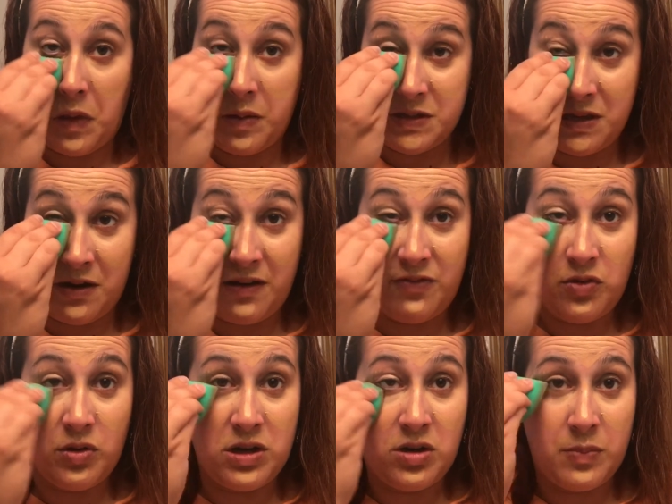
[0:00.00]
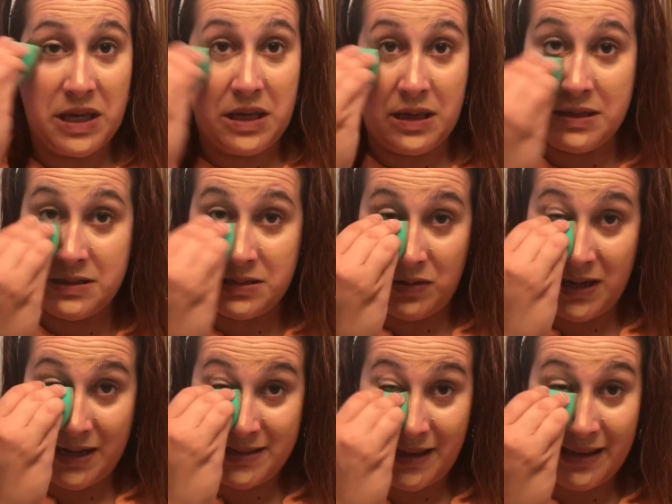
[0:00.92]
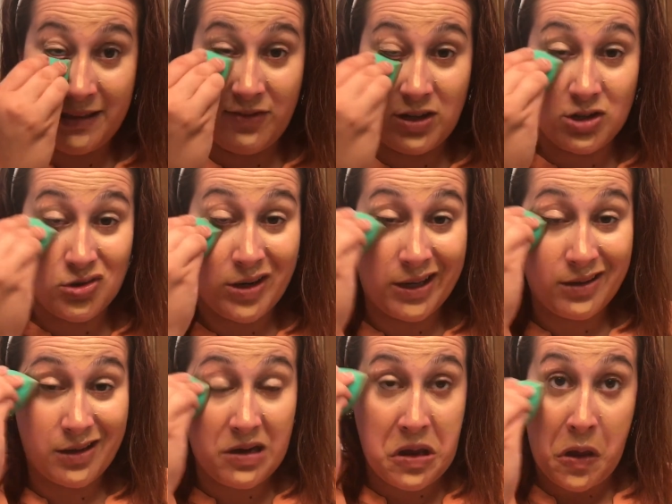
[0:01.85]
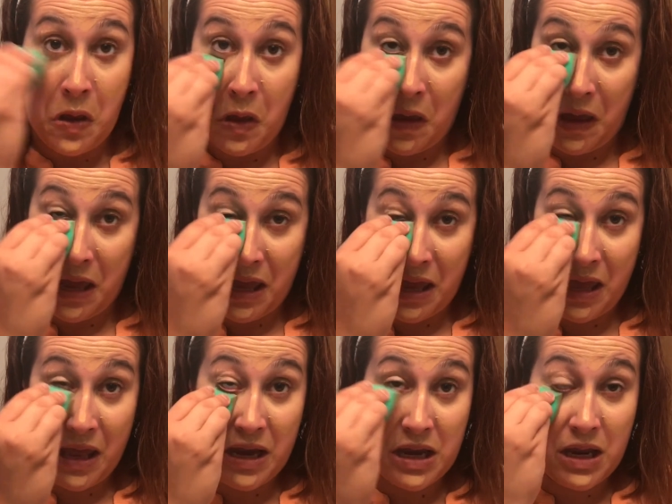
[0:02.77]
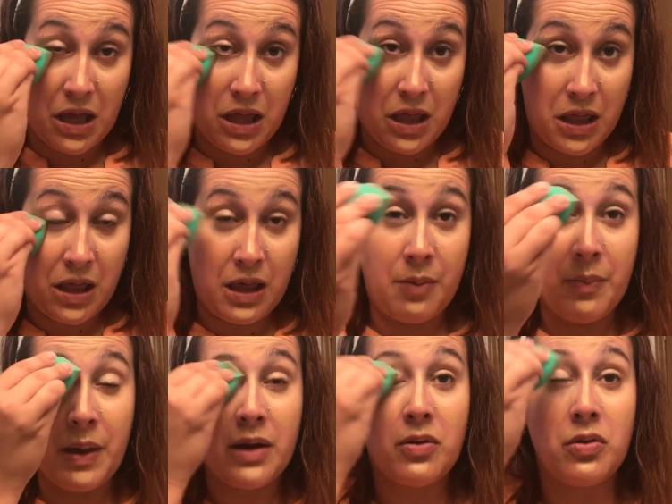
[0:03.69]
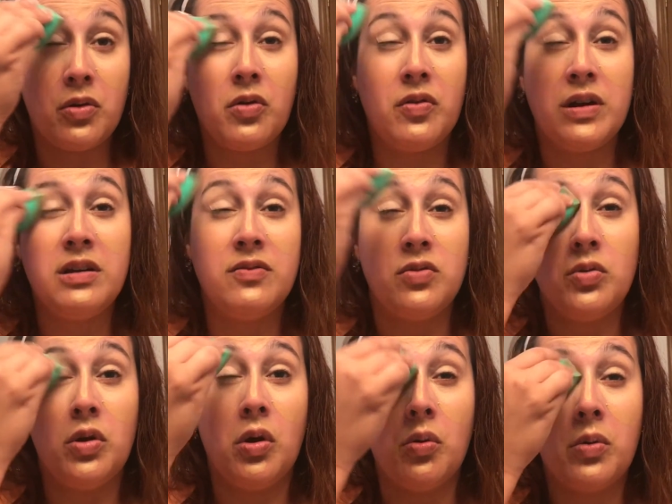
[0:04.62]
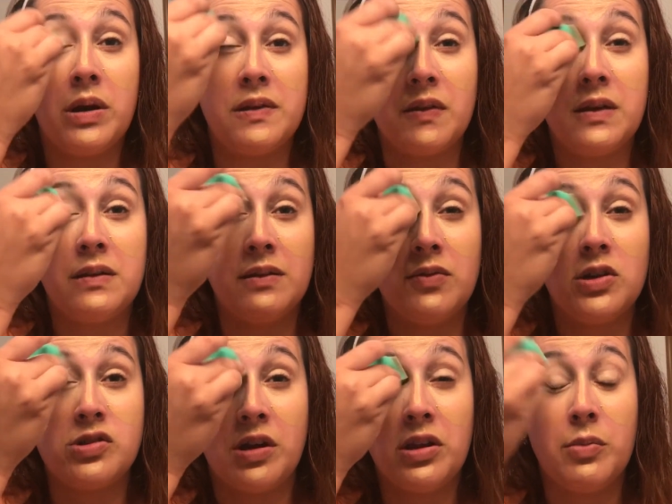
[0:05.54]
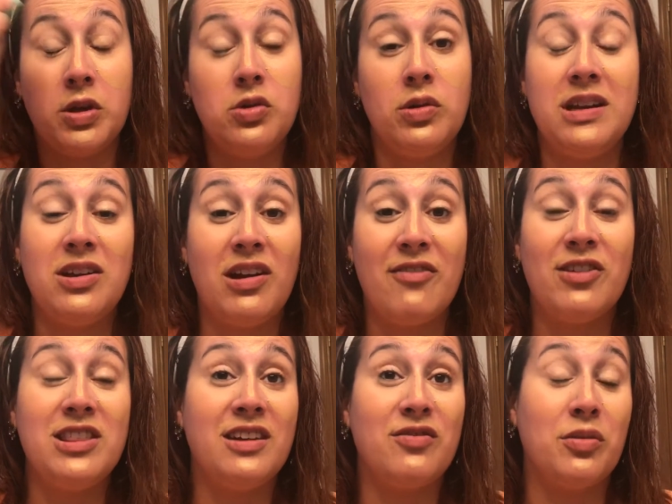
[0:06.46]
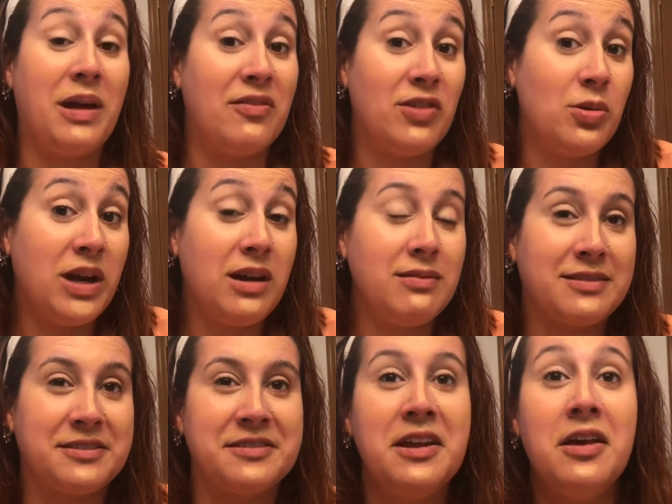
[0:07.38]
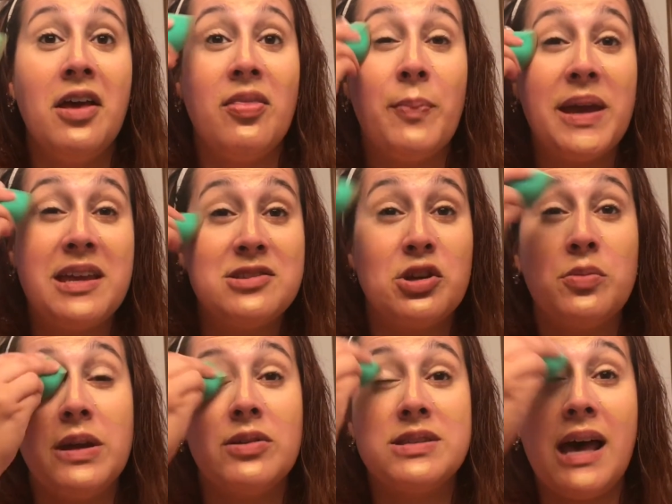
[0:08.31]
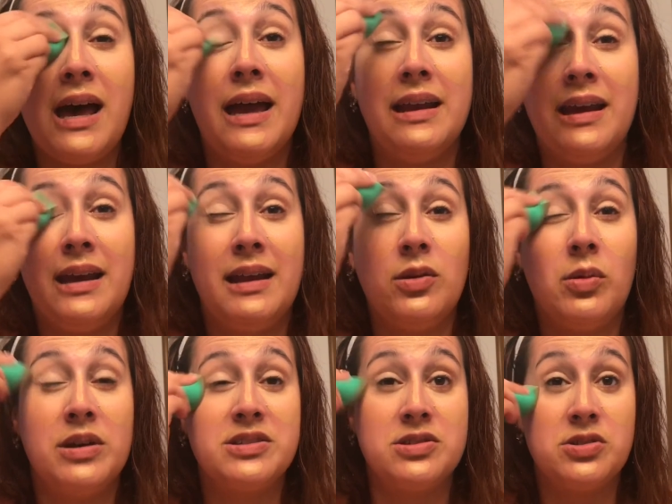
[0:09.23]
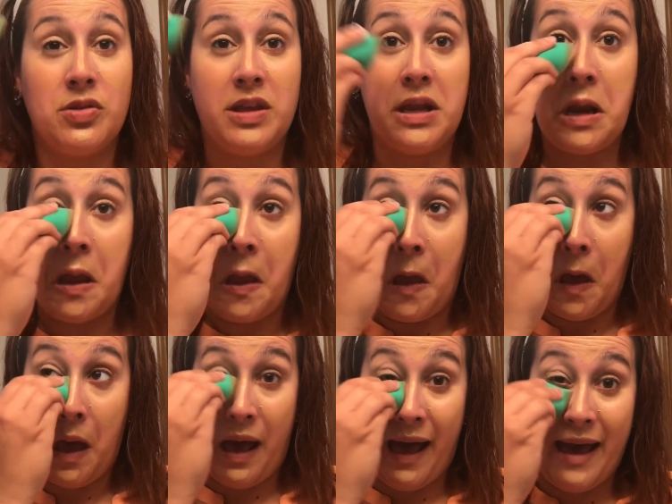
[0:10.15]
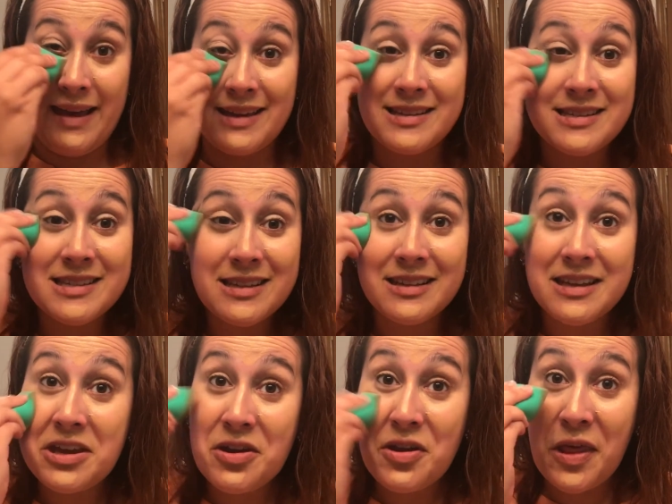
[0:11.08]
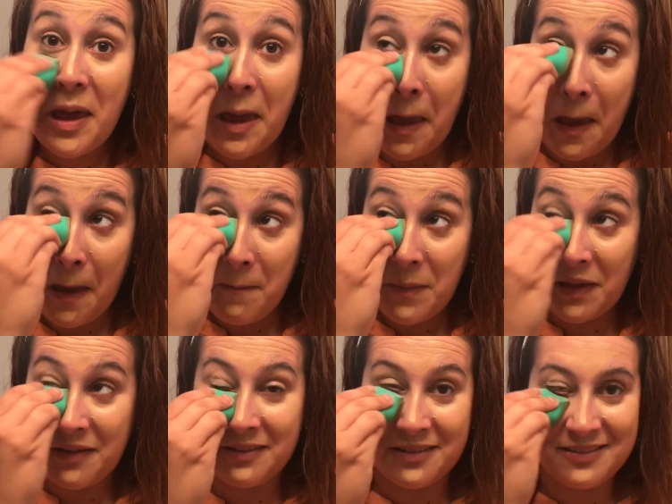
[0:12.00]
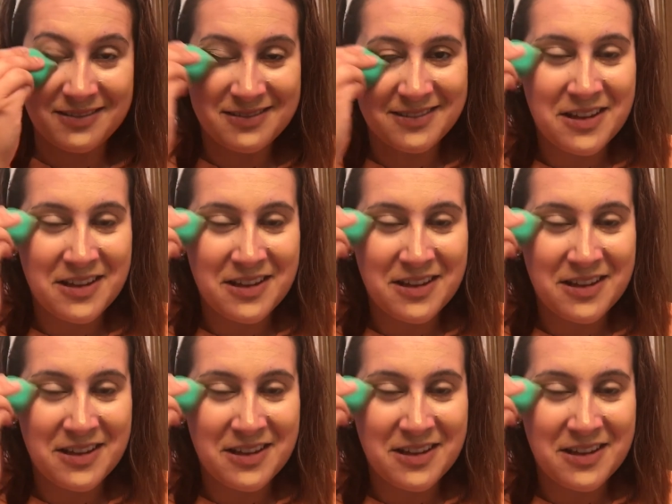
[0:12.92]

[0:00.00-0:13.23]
I'm sorry if you can hear my kids, you guys. I live in a trailer, and I don't know if any of you know what it's like to live in a trailer, but you can hear everything from everywhere. My kids could be outside and the walls are so thin, I can still hear them.